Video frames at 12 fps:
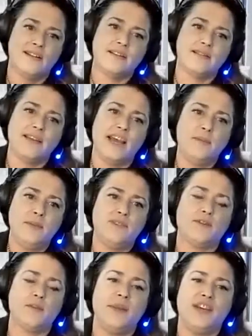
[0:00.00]
the same
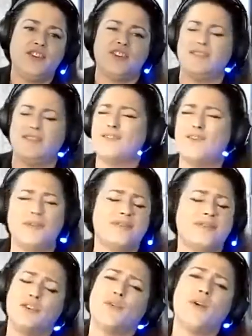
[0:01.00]
information. So
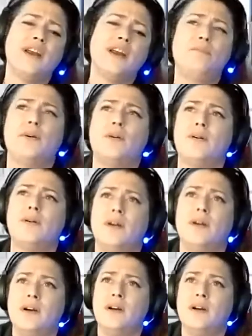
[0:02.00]
an incredible,